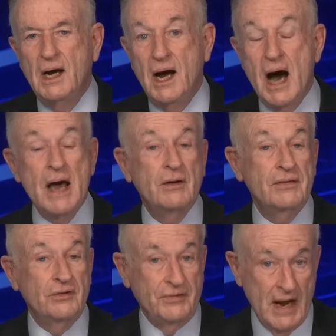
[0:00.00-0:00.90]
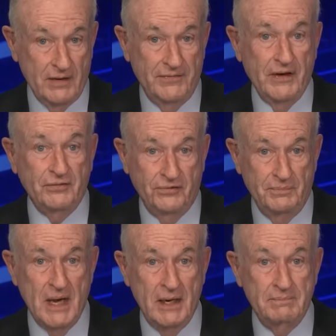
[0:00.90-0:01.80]
honor the sacrifices
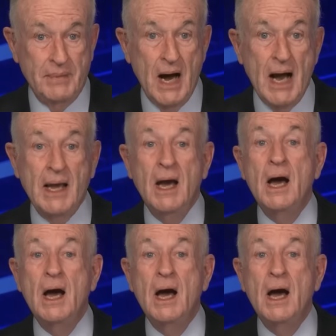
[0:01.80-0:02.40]
made by